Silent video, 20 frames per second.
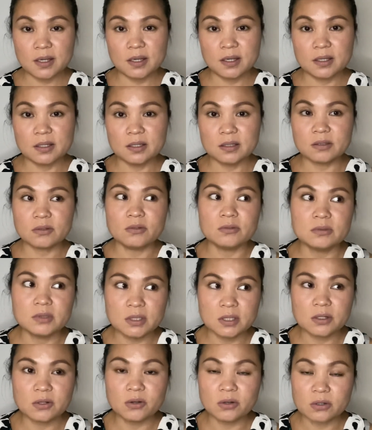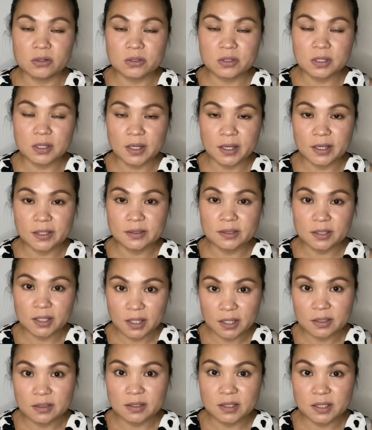It only costs like
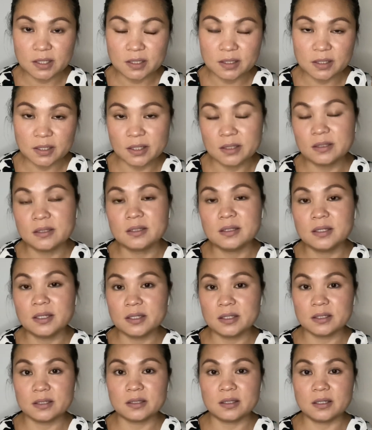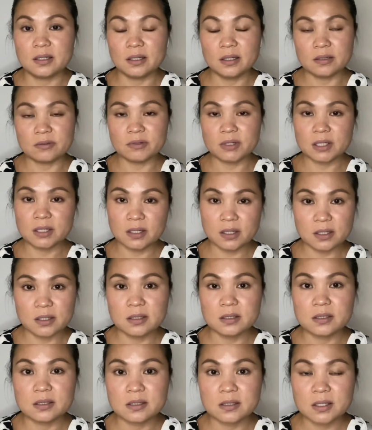399 Qatari
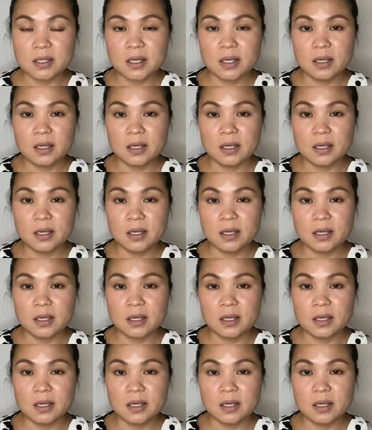riyals.